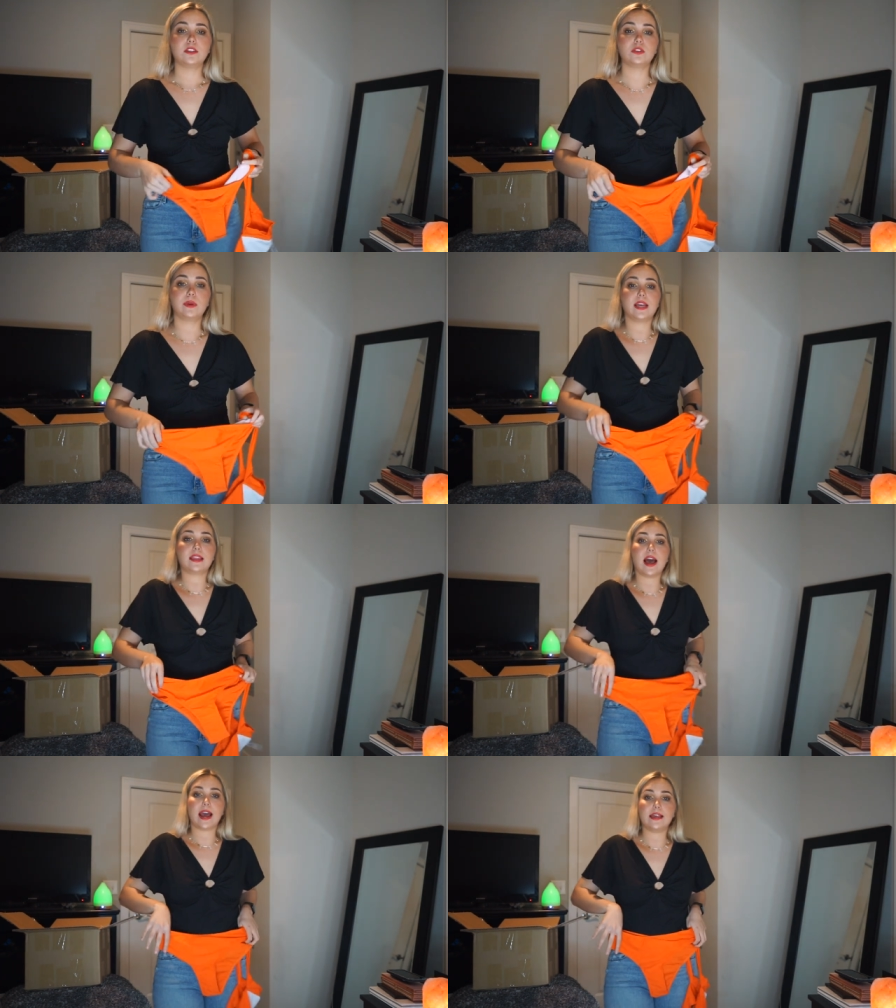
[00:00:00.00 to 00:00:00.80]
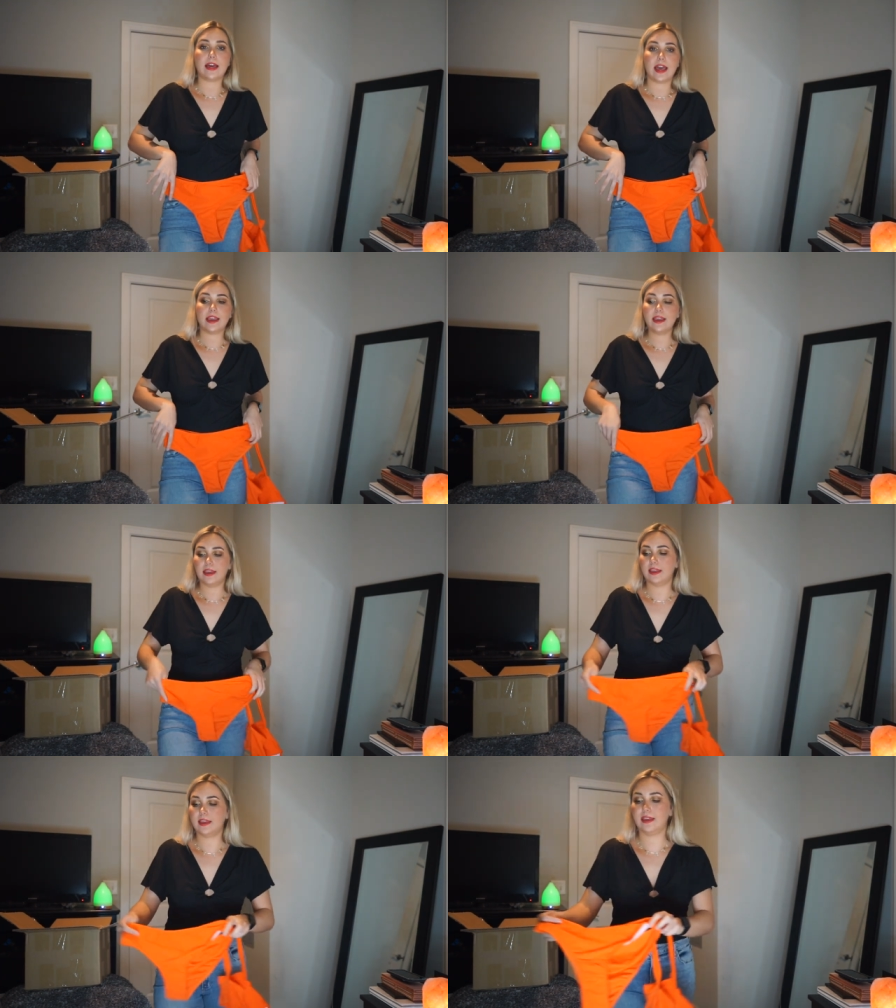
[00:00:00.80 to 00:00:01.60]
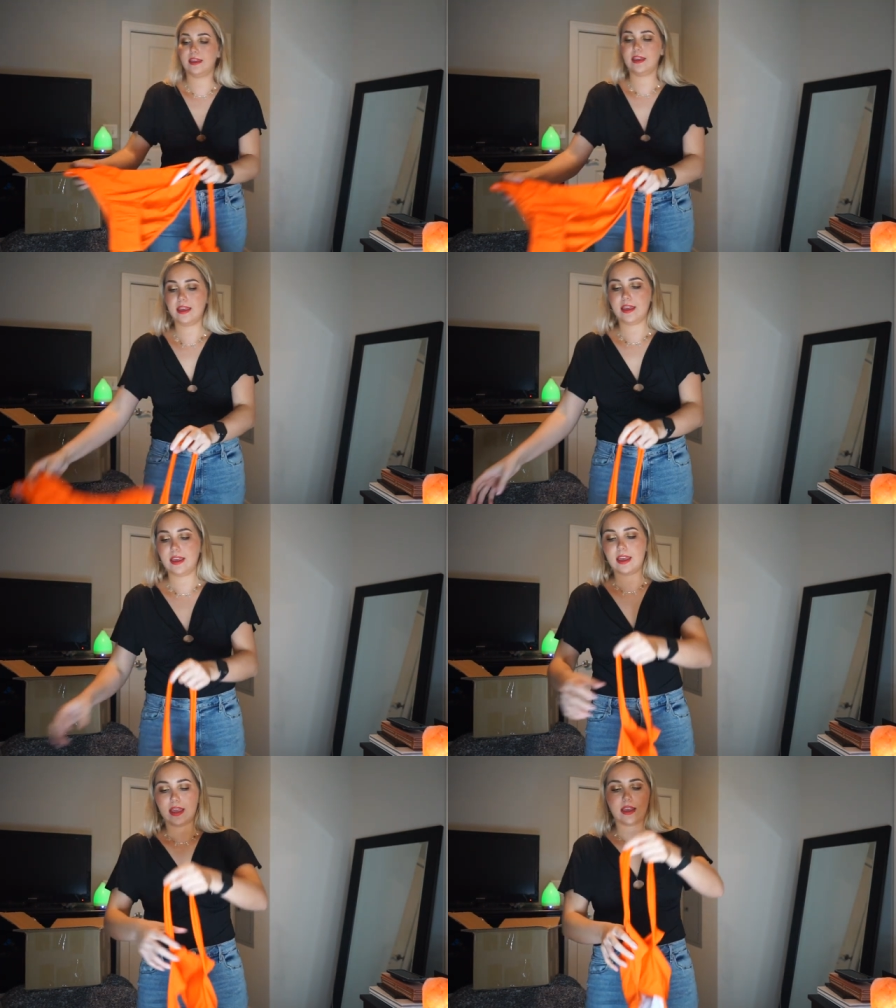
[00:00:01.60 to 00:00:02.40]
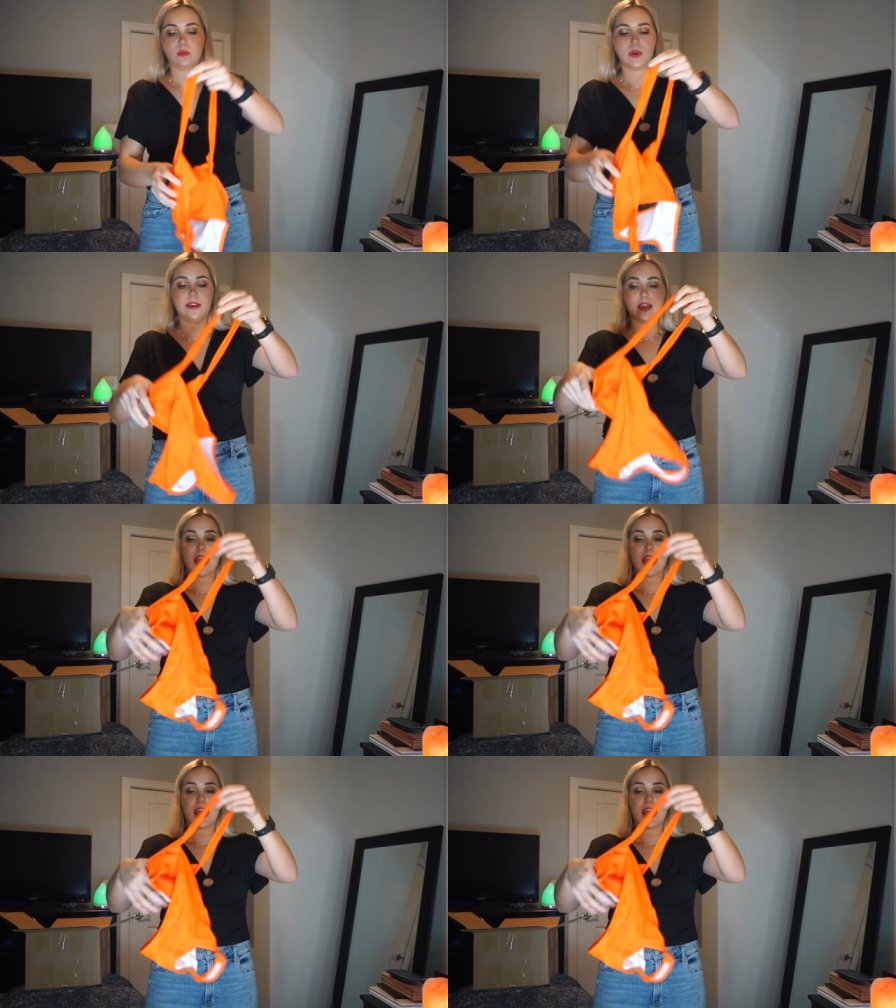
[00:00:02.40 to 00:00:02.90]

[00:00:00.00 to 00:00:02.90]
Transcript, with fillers: So we got the high leg and we